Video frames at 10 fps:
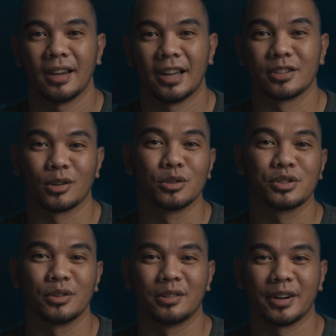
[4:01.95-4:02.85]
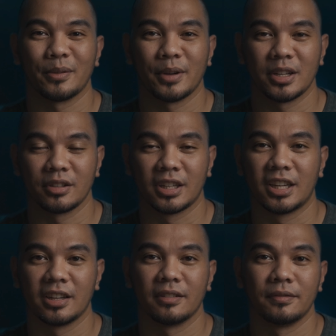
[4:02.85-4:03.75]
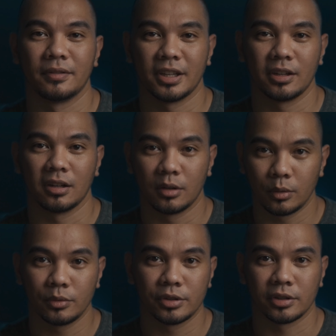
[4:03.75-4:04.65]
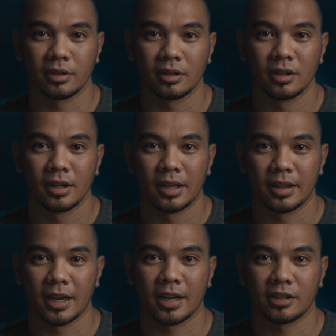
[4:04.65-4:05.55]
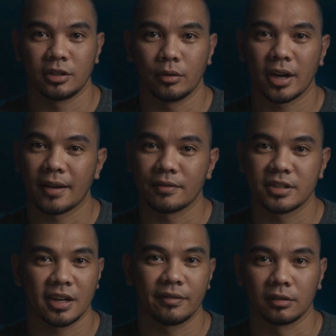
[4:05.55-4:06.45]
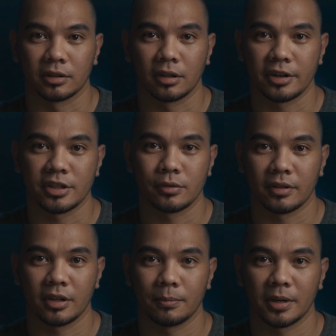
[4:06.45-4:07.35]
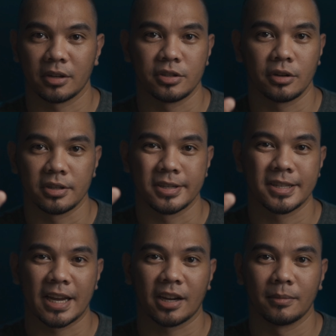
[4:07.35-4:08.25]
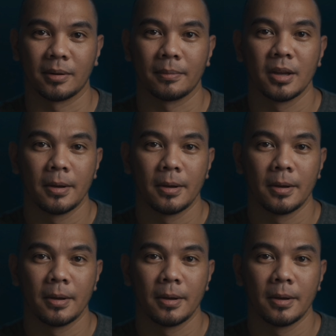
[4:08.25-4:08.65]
It is also a great way to give the illusion that you have several tarts with you because you can stack them up,